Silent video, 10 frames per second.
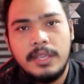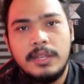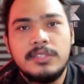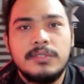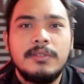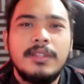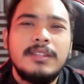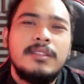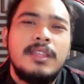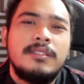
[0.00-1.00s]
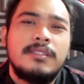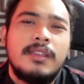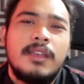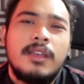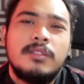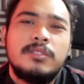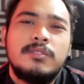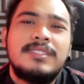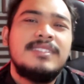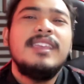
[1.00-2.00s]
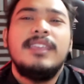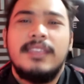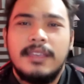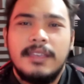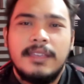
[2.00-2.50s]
The student needs to see